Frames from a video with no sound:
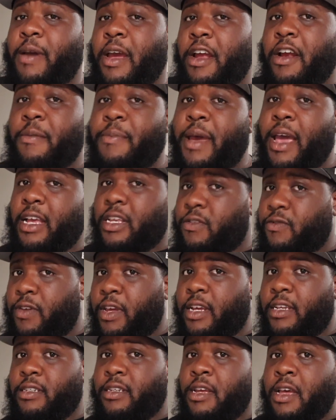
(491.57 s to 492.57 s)
my airbags
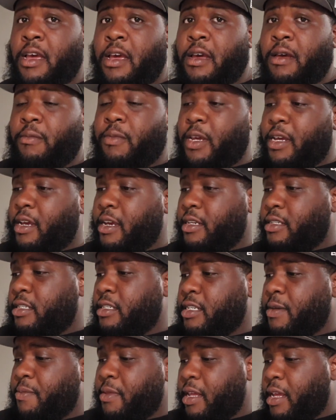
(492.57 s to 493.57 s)
fixed because
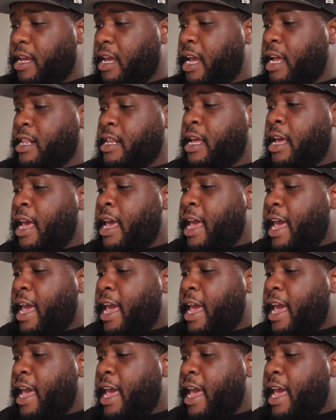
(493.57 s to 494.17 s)
something, it,